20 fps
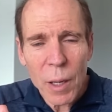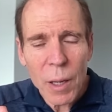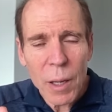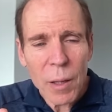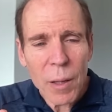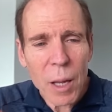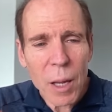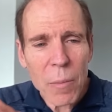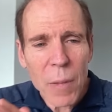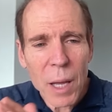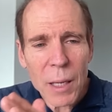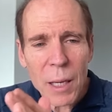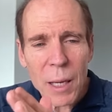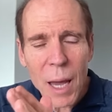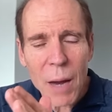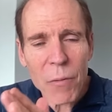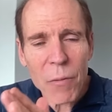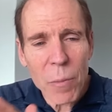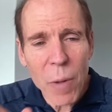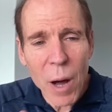that making
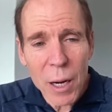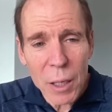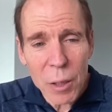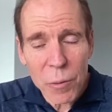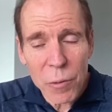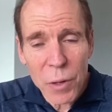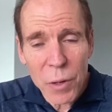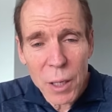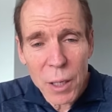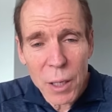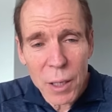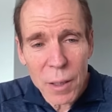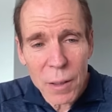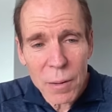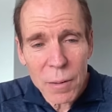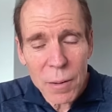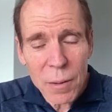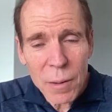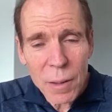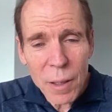everybody a
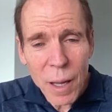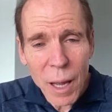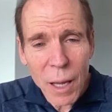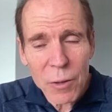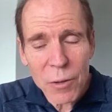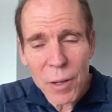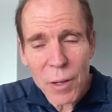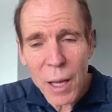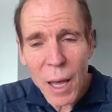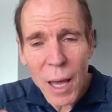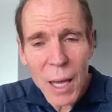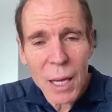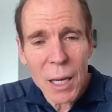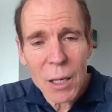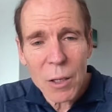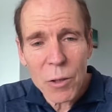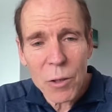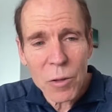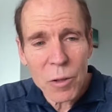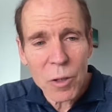vegan as they
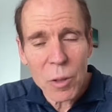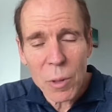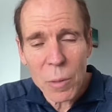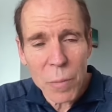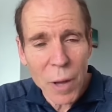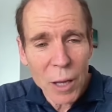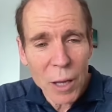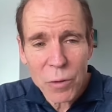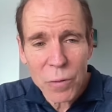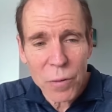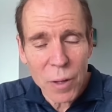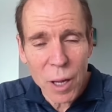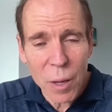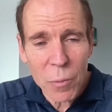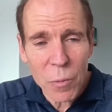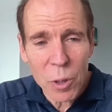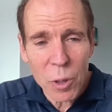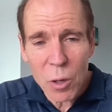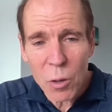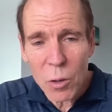age is going to be best for
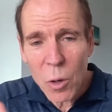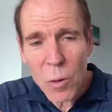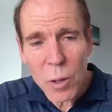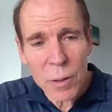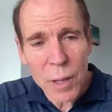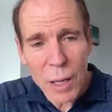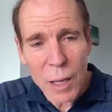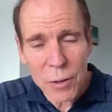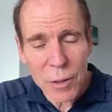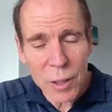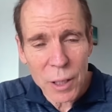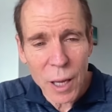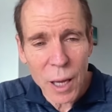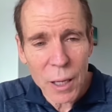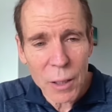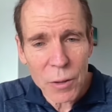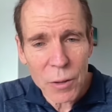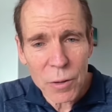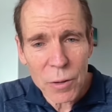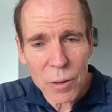them. We don't know that that's the
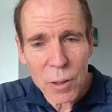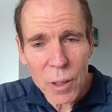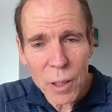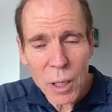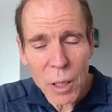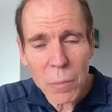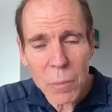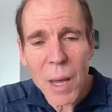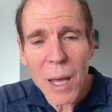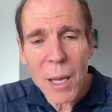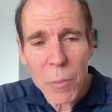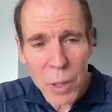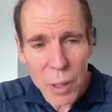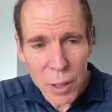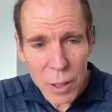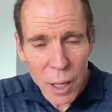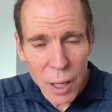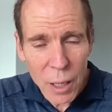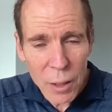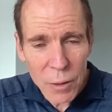case. It may be
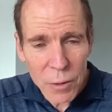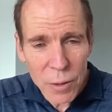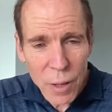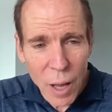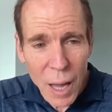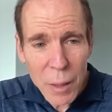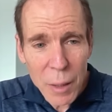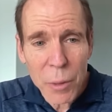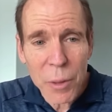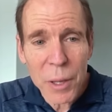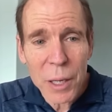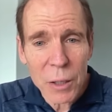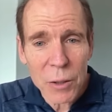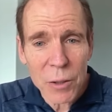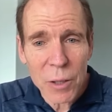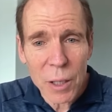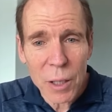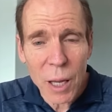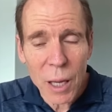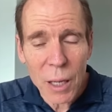the case. I think
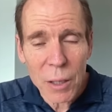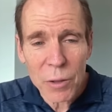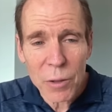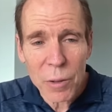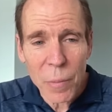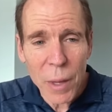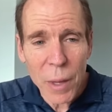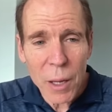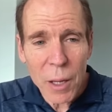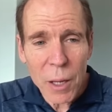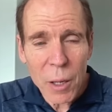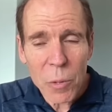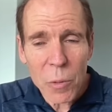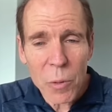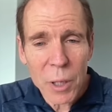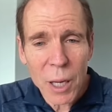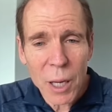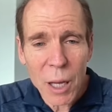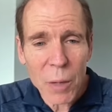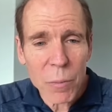it's the case but
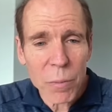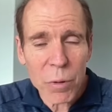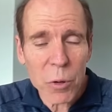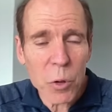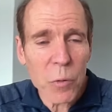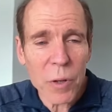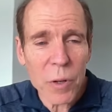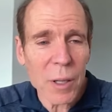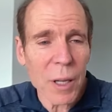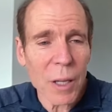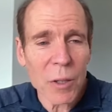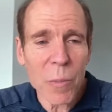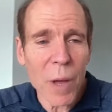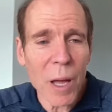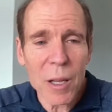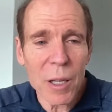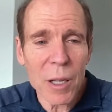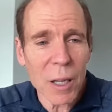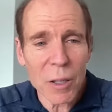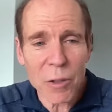we can't prove that that's
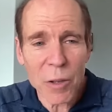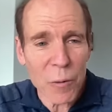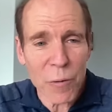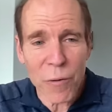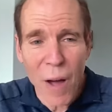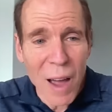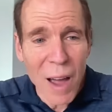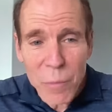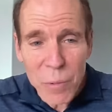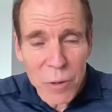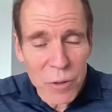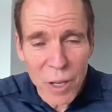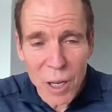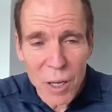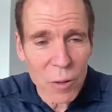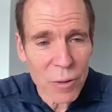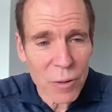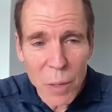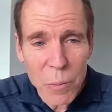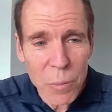better than, let's say, 5%
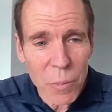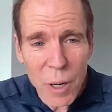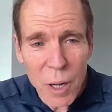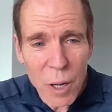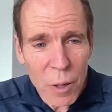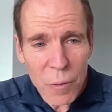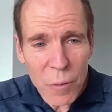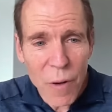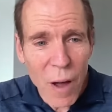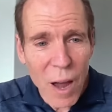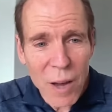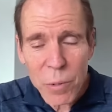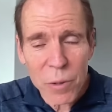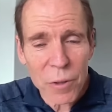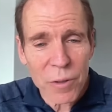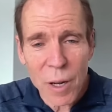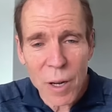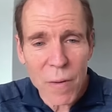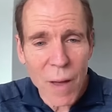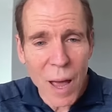or 10,
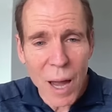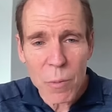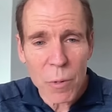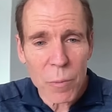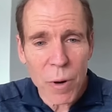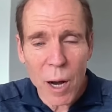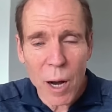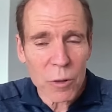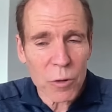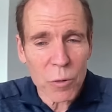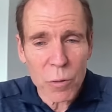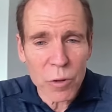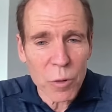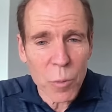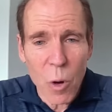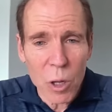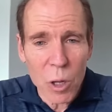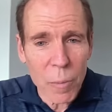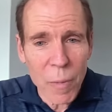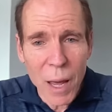5% of animal products or a
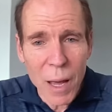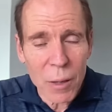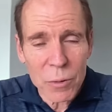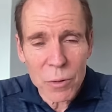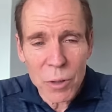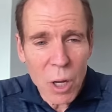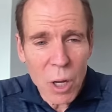small amount.